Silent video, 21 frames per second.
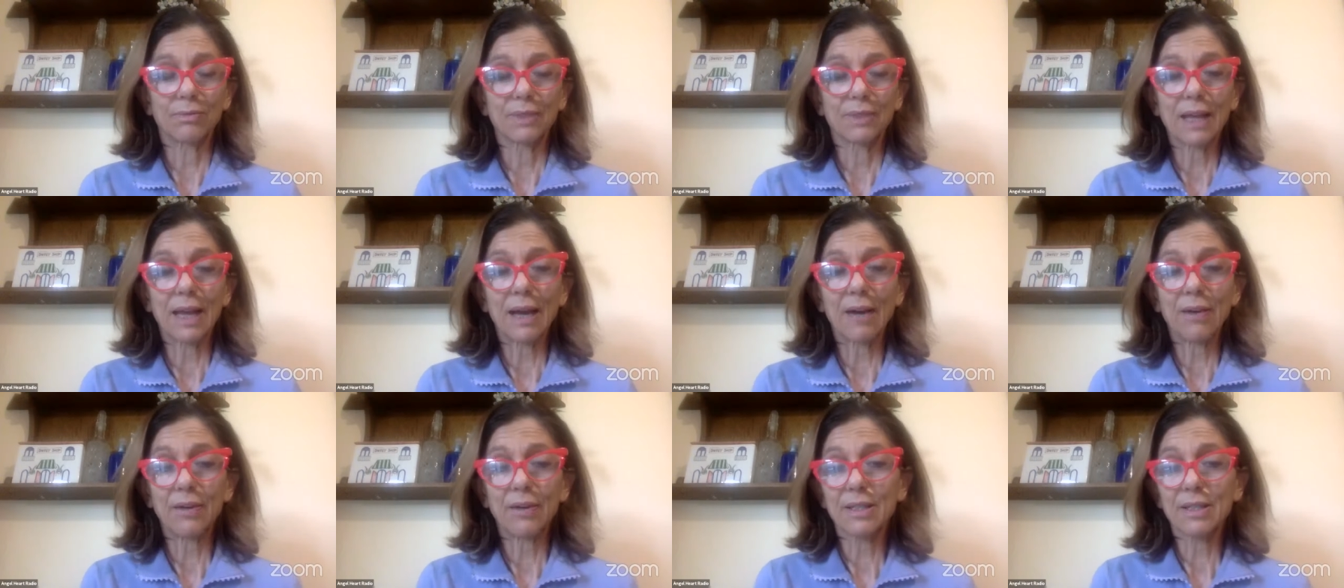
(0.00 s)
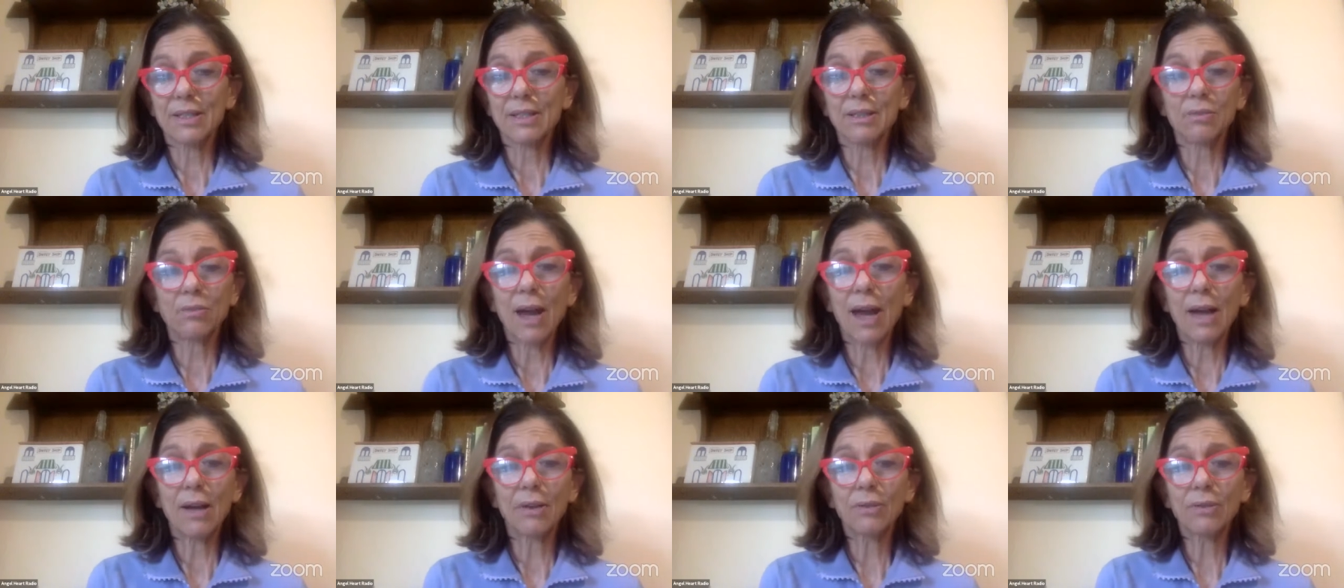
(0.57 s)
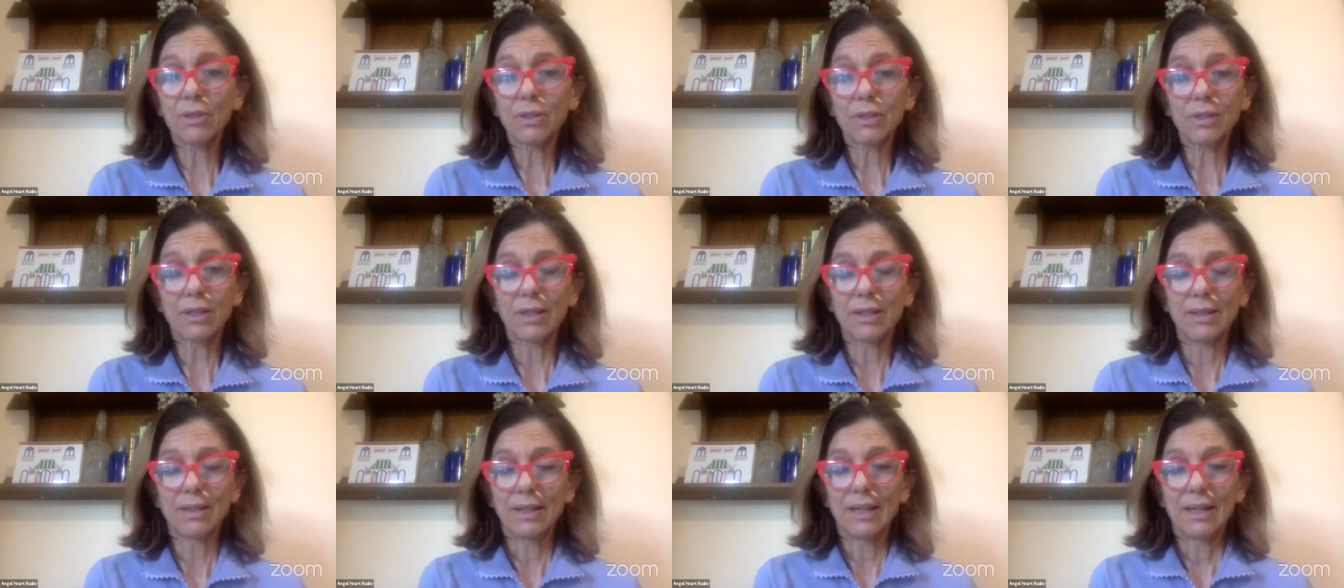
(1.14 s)
carry us around
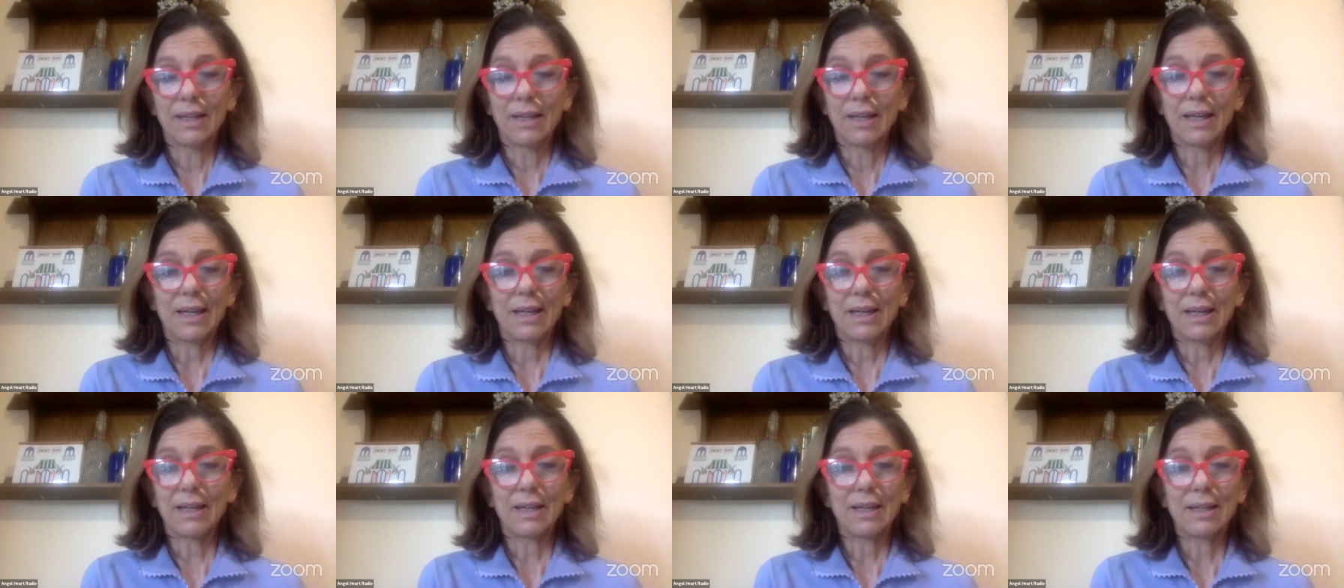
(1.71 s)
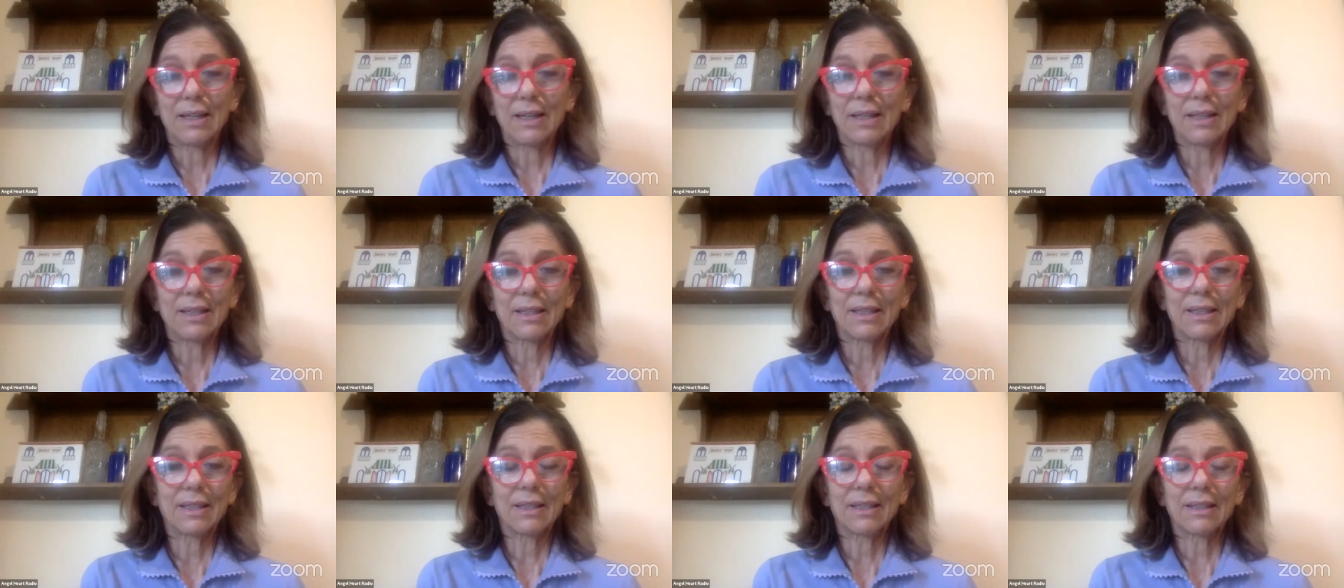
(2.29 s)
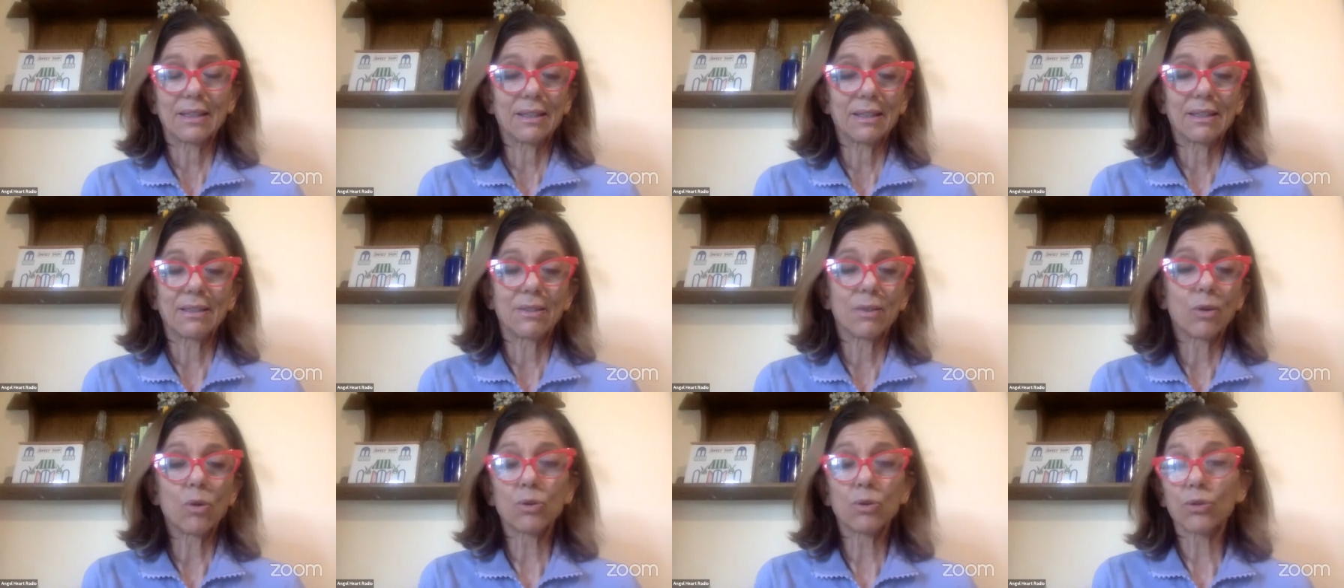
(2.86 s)

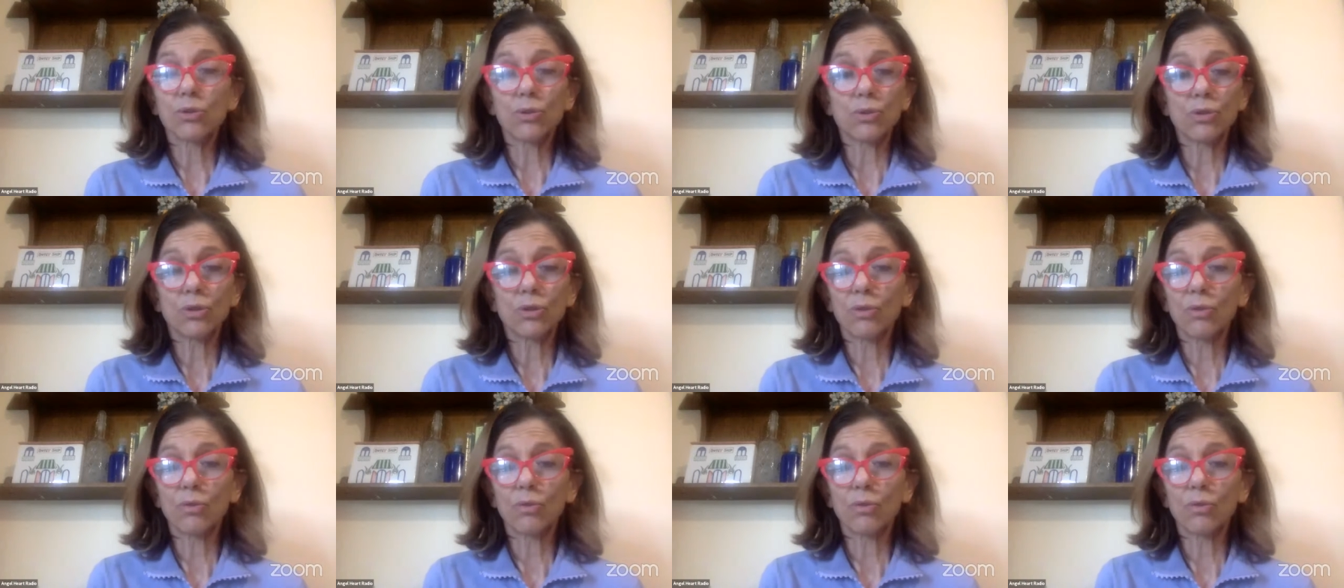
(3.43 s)
all sorts